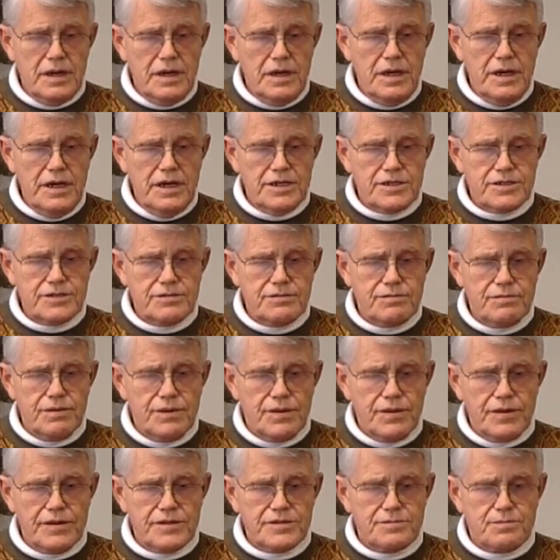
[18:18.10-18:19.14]
each
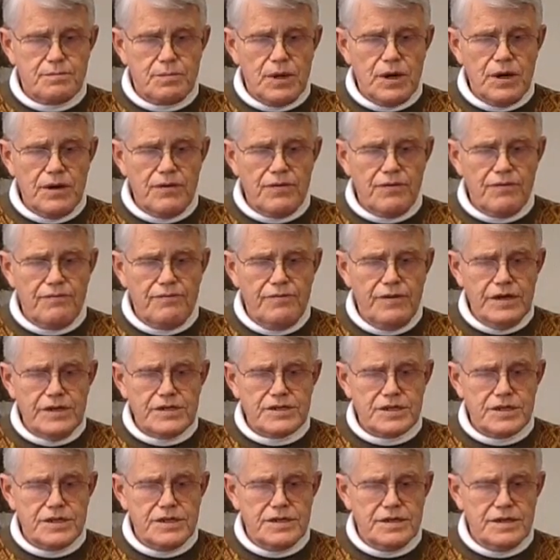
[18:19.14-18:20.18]
with its birth
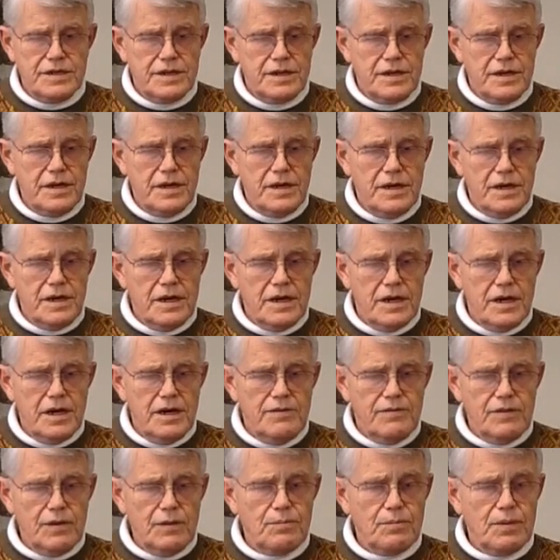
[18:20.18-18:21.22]
vision
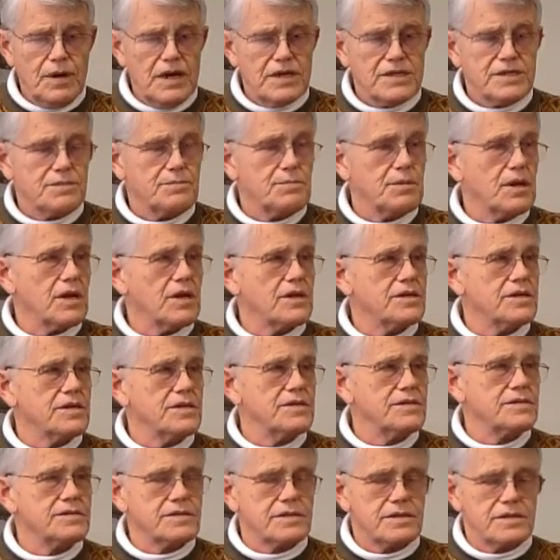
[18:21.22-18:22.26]
of the
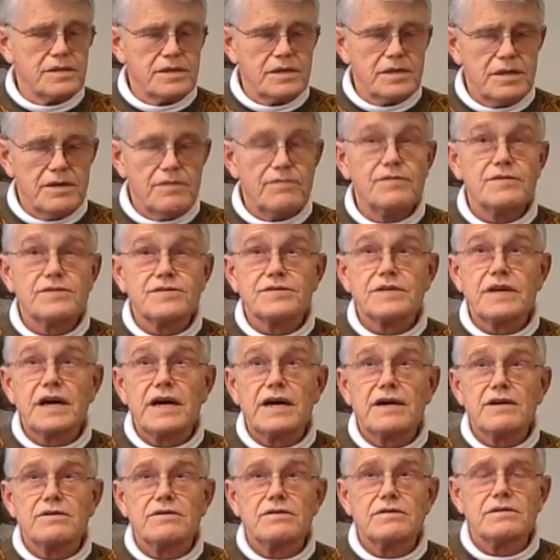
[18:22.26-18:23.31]
possibilities of the
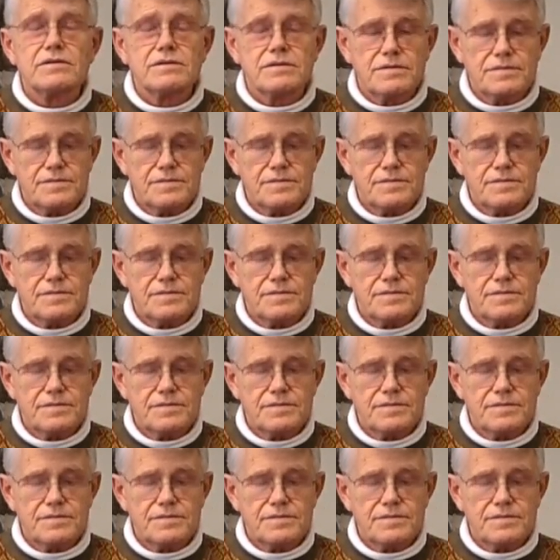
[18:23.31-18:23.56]
cycle.